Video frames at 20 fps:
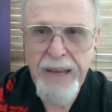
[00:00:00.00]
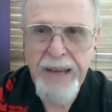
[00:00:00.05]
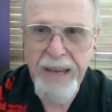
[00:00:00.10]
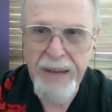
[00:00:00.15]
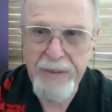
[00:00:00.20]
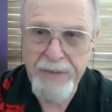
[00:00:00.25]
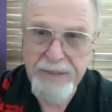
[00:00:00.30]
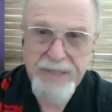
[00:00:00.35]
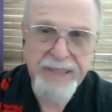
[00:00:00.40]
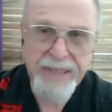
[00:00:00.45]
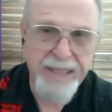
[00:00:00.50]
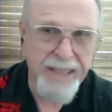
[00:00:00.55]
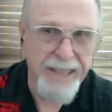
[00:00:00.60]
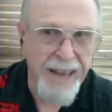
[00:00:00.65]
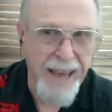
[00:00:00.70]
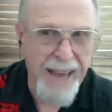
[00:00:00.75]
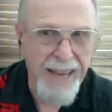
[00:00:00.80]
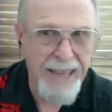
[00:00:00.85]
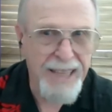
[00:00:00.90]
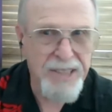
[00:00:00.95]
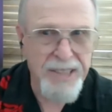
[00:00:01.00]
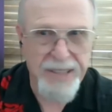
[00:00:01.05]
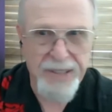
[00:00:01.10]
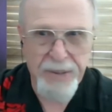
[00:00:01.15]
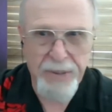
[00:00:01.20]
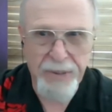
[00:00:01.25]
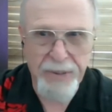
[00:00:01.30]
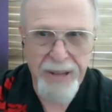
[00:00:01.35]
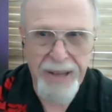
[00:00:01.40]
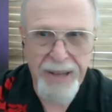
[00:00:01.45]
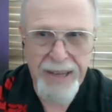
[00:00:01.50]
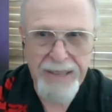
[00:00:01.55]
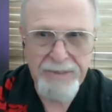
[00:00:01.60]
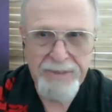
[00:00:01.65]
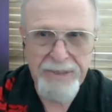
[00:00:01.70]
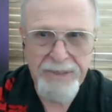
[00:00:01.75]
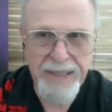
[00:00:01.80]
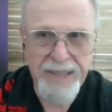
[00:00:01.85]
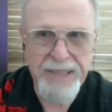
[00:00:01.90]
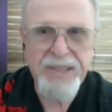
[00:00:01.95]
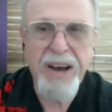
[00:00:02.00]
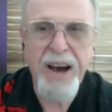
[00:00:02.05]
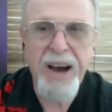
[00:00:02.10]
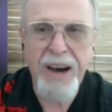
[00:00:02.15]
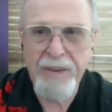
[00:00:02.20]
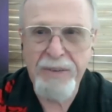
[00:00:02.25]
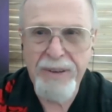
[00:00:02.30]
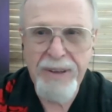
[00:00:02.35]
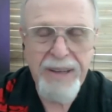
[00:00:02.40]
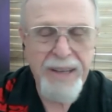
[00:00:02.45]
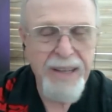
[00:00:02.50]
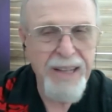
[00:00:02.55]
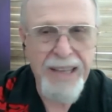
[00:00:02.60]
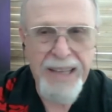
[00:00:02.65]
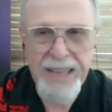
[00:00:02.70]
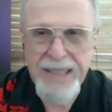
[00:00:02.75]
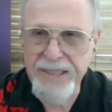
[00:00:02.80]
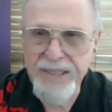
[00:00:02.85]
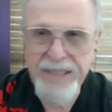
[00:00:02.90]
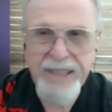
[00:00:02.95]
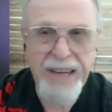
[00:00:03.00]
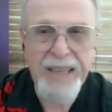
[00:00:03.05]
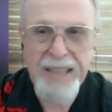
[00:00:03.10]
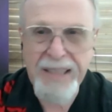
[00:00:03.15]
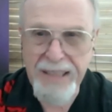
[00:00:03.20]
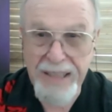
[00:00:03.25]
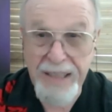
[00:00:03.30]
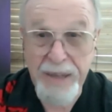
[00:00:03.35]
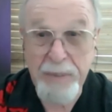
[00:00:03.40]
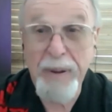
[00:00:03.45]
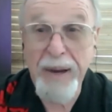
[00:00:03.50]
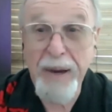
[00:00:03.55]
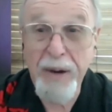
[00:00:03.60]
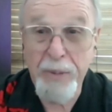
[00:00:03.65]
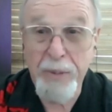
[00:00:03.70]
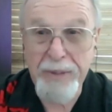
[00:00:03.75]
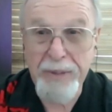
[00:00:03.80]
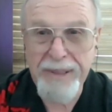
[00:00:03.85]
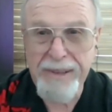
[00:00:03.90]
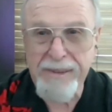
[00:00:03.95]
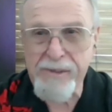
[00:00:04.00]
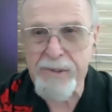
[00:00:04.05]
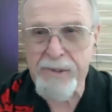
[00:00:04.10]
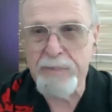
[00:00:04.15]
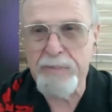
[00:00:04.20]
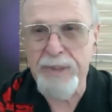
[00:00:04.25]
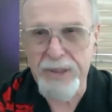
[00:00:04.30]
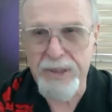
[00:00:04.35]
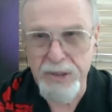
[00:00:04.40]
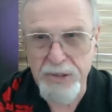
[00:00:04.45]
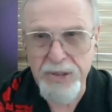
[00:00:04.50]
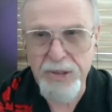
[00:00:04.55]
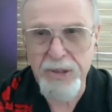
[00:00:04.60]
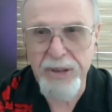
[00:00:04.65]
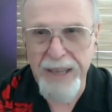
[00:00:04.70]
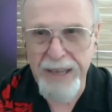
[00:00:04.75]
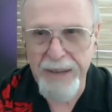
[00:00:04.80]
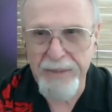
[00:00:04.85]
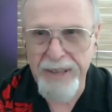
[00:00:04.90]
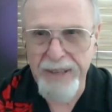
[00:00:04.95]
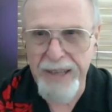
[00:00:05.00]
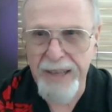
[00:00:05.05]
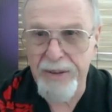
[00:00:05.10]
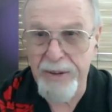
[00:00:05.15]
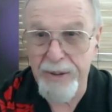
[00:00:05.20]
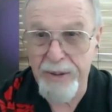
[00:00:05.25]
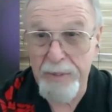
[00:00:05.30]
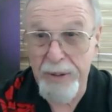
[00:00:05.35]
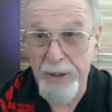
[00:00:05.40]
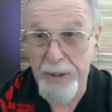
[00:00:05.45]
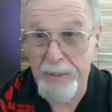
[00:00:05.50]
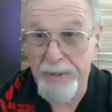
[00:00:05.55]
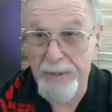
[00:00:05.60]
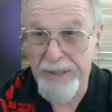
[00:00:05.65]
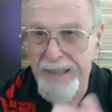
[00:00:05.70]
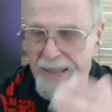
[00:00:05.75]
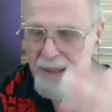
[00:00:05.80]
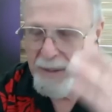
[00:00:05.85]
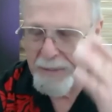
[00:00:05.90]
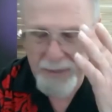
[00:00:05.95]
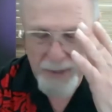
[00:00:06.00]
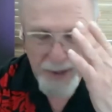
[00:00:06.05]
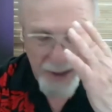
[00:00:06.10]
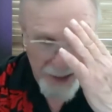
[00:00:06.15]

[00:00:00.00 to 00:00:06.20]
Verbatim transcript: If it's enhancing your life, it's off, it's not an impairment, but you still have the other impairment.